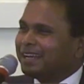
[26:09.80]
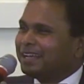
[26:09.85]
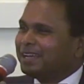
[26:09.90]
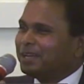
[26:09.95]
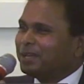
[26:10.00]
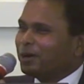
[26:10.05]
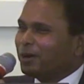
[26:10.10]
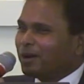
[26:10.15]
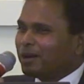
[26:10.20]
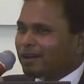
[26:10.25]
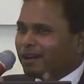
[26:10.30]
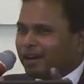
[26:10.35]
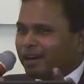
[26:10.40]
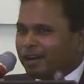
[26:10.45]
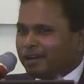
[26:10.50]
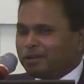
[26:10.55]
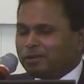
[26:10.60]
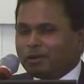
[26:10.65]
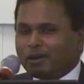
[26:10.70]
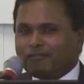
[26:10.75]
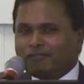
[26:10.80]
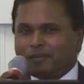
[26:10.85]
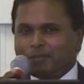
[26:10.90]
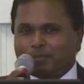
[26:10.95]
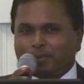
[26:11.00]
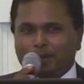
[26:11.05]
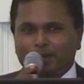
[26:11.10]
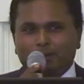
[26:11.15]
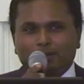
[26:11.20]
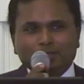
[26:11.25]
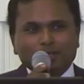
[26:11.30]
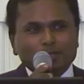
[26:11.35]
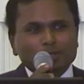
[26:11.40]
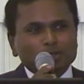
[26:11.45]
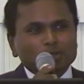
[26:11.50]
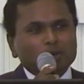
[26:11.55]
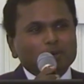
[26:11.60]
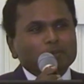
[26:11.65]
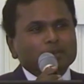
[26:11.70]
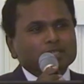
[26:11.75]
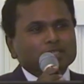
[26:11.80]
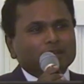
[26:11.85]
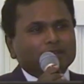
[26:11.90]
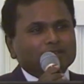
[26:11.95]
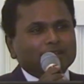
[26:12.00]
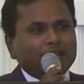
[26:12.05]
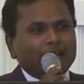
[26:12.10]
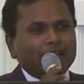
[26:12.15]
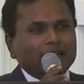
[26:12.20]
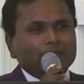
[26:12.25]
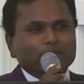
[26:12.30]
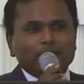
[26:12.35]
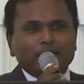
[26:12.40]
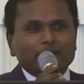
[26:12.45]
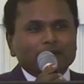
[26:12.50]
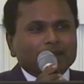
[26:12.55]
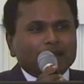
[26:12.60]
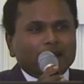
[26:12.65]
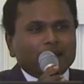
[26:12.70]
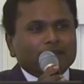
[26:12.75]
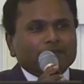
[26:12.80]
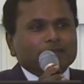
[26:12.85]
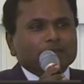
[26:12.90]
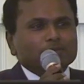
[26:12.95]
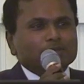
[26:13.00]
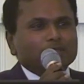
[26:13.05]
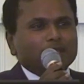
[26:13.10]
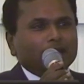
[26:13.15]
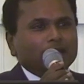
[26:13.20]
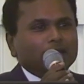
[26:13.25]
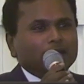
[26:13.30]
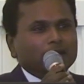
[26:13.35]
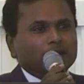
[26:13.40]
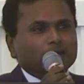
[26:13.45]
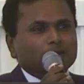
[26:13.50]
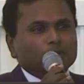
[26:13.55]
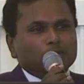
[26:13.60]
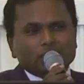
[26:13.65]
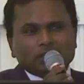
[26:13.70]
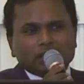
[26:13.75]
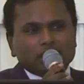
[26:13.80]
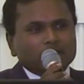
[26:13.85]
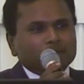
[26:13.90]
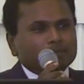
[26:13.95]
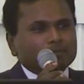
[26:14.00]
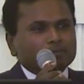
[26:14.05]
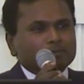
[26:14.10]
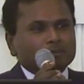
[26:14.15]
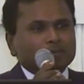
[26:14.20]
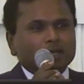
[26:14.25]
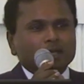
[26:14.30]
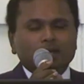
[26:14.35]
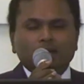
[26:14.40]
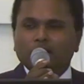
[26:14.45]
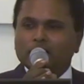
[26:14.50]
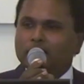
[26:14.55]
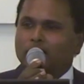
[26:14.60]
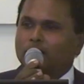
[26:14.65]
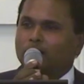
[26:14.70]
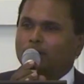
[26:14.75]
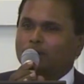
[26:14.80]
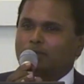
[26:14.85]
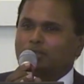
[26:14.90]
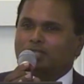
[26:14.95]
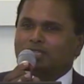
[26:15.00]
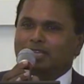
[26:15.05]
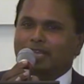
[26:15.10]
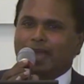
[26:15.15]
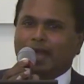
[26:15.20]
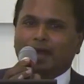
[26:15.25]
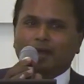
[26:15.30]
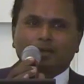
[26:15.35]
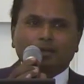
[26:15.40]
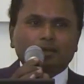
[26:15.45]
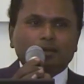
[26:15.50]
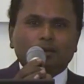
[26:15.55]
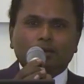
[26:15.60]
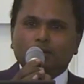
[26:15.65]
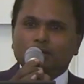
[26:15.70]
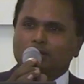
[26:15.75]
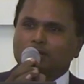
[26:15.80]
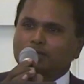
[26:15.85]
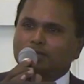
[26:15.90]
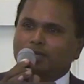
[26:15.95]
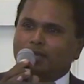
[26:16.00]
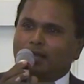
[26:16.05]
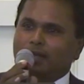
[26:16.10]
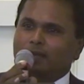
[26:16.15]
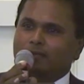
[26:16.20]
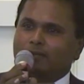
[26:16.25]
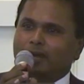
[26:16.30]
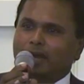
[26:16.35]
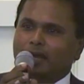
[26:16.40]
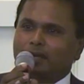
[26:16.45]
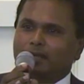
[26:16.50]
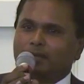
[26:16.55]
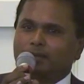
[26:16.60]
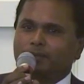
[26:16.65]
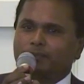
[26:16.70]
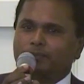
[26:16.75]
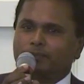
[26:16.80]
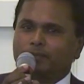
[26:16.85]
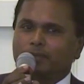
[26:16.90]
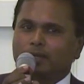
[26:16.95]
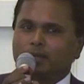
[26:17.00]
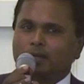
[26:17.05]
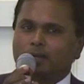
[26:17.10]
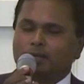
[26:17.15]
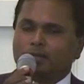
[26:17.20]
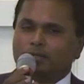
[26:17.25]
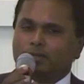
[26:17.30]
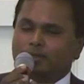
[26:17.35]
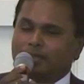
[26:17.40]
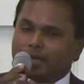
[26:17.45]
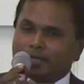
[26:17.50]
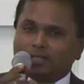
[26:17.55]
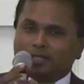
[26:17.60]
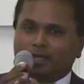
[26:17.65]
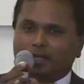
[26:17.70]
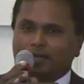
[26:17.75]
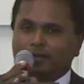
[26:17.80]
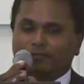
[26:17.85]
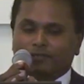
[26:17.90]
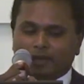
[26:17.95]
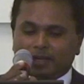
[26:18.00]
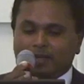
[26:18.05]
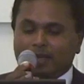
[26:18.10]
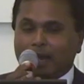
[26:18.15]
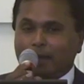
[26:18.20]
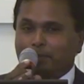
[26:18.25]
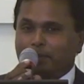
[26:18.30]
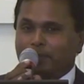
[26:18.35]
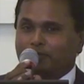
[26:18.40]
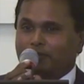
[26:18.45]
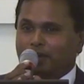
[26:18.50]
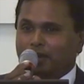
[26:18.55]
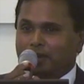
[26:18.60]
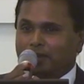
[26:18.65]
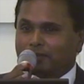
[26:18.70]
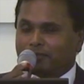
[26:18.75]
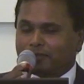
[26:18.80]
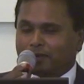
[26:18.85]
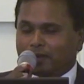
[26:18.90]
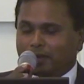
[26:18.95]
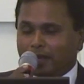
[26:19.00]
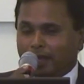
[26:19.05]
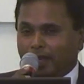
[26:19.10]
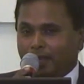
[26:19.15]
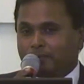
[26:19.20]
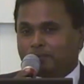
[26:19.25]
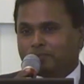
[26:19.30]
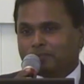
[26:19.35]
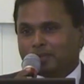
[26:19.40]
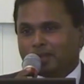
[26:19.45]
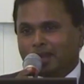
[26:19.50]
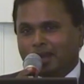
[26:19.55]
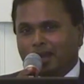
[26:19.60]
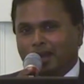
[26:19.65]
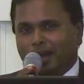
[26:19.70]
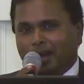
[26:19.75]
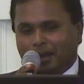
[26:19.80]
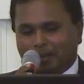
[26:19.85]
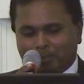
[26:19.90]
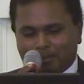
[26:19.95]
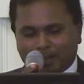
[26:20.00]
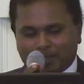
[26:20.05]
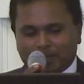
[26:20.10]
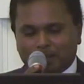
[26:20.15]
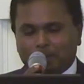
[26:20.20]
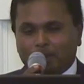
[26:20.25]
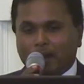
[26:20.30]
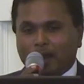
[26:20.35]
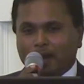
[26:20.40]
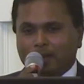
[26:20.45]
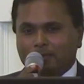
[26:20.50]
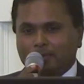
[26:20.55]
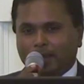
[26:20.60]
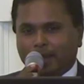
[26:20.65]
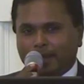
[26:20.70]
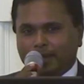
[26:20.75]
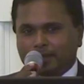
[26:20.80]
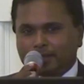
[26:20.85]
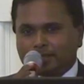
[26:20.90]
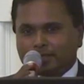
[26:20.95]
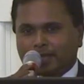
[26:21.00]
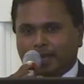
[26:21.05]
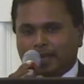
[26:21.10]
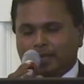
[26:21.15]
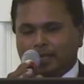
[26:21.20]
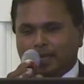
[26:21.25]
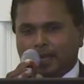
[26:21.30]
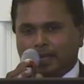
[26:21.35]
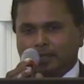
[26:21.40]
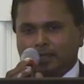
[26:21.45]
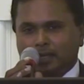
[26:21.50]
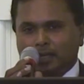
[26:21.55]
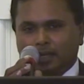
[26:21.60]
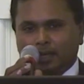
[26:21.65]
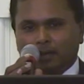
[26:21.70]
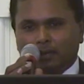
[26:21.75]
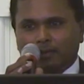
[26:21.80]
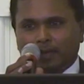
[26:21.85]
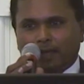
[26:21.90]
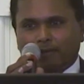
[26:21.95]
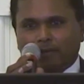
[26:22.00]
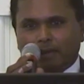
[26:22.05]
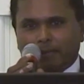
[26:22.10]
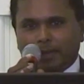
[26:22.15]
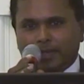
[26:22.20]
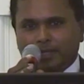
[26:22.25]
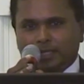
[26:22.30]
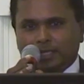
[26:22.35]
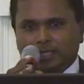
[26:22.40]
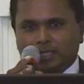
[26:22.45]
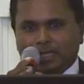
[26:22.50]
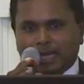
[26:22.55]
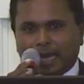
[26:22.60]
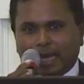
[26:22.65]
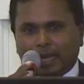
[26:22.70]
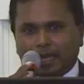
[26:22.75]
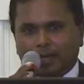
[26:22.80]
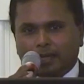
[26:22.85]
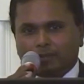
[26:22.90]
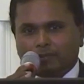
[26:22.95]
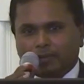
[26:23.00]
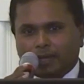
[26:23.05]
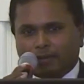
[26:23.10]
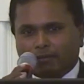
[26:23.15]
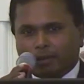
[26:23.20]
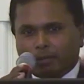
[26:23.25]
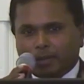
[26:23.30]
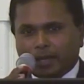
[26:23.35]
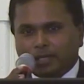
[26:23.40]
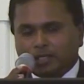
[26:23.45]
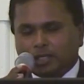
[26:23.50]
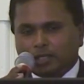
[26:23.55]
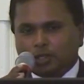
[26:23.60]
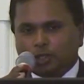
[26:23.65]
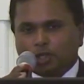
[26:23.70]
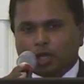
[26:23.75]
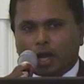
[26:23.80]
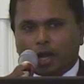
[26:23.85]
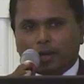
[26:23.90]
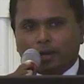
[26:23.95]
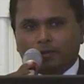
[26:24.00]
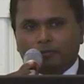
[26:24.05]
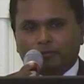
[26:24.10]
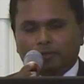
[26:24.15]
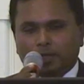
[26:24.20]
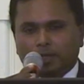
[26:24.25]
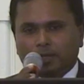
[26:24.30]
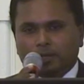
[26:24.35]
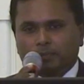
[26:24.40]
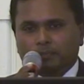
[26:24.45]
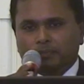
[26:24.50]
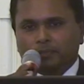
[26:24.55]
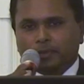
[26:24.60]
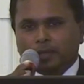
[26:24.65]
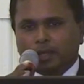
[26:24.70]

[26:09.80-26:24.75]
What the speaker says: You have from producers so much of talent, but none of them stay here. Most of them go to Seattle, go to the Silicon Valley. So that's a different topic for a different day. But the bottom line is that we have amazing talent, we have amazing geography,